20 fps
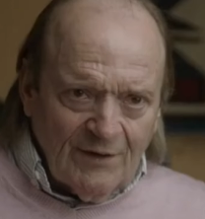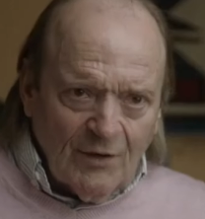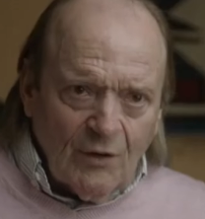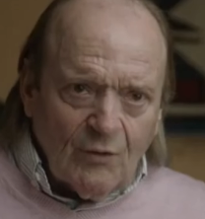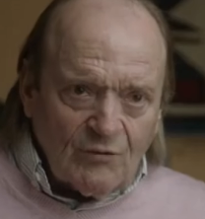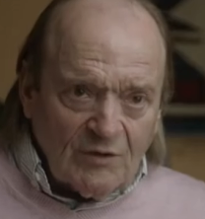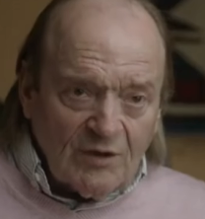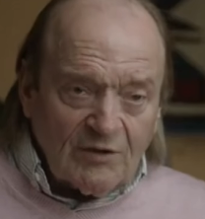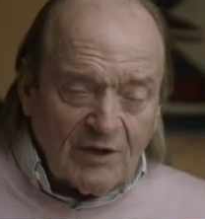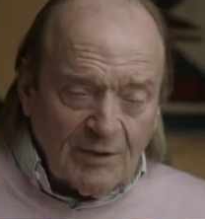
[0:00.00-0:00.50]
the
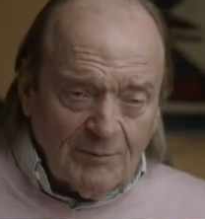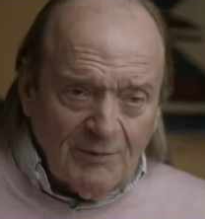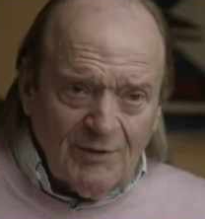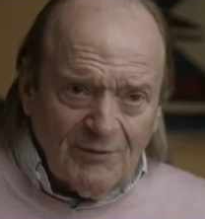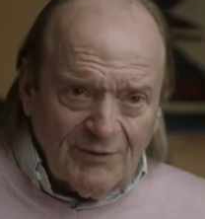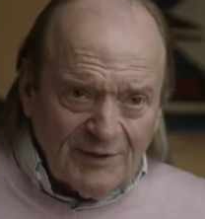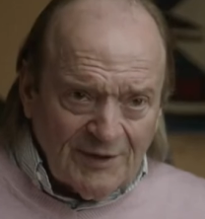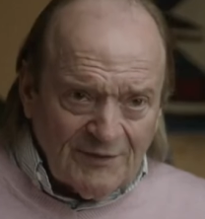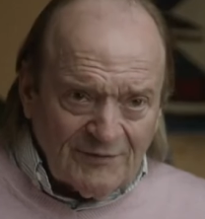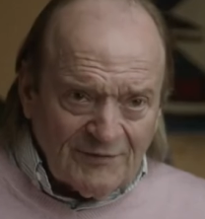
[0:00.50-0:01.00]
local
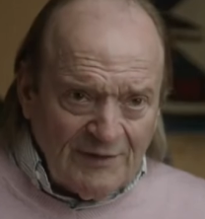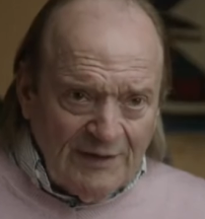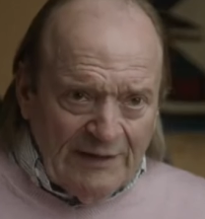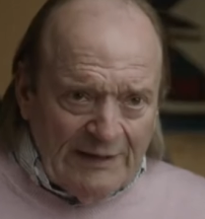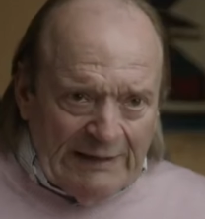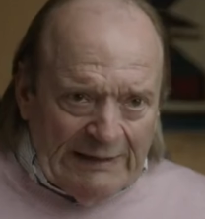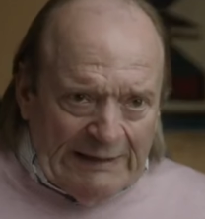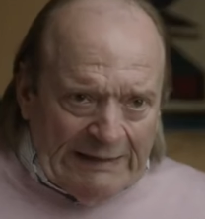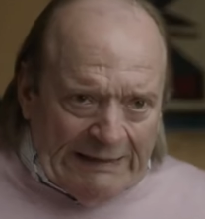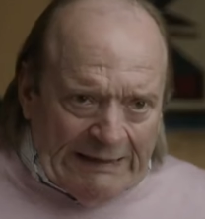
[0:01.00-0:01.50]
communities.
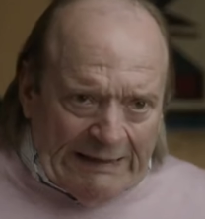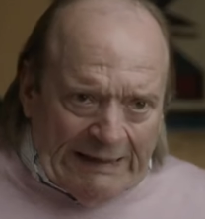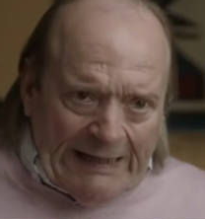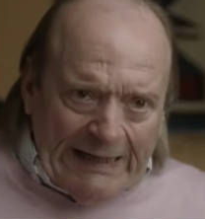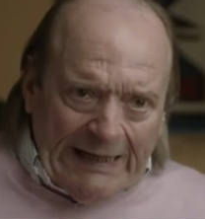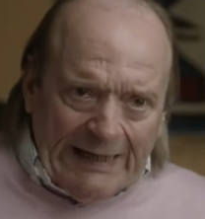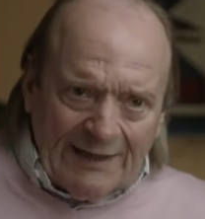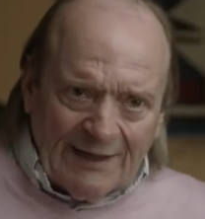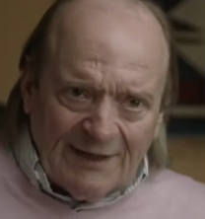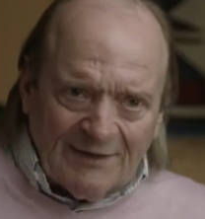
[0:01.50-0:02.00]

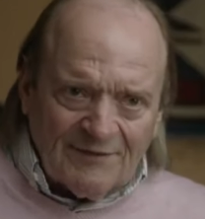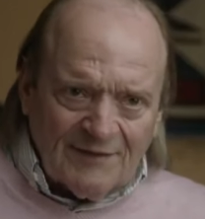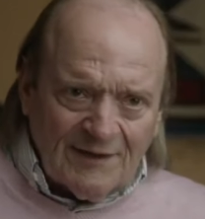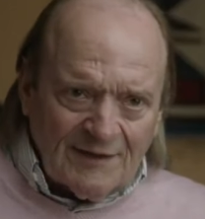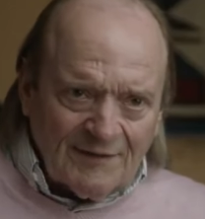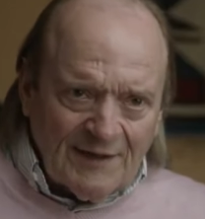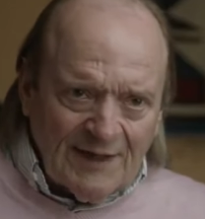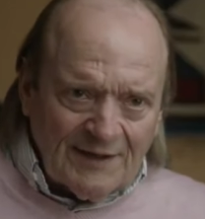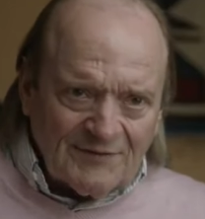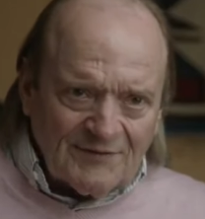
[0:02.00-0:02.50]
And I
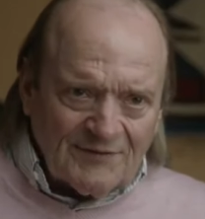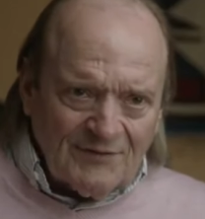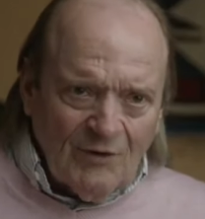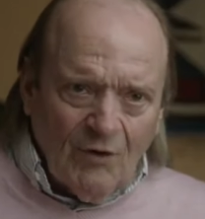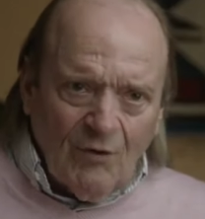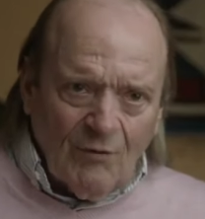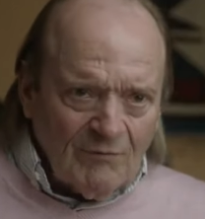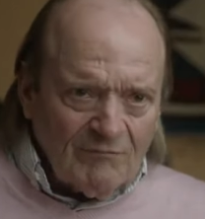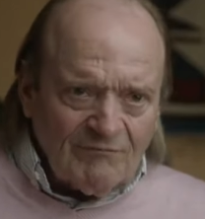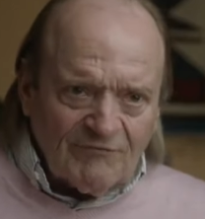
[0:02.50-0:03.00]
think that's
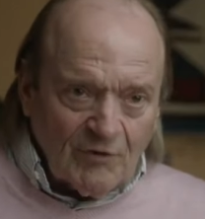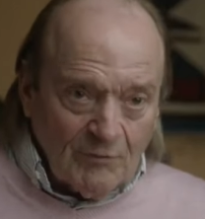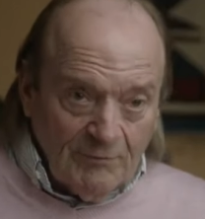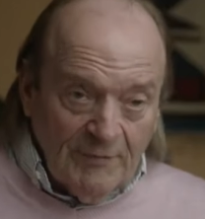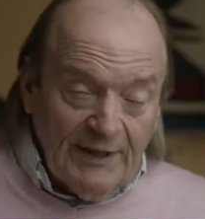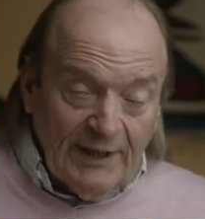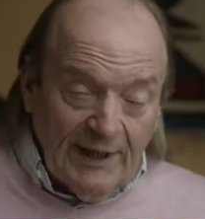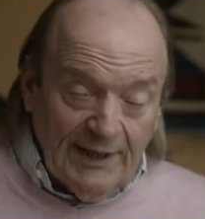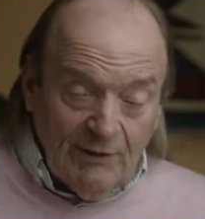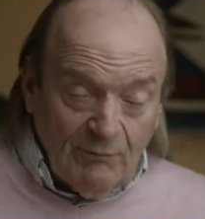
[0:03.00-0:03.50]
not, to
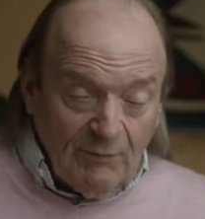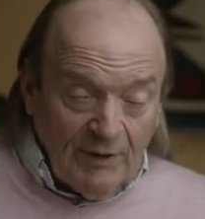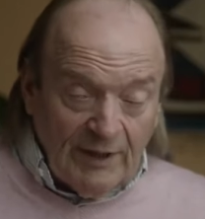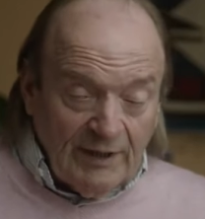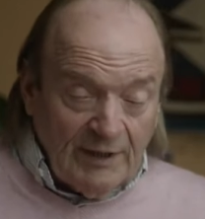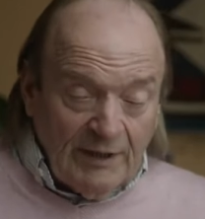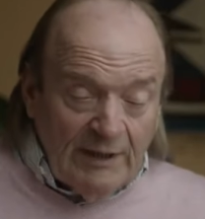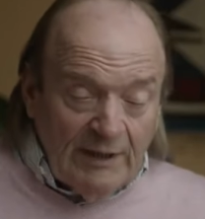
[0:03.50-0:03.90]
me anyway,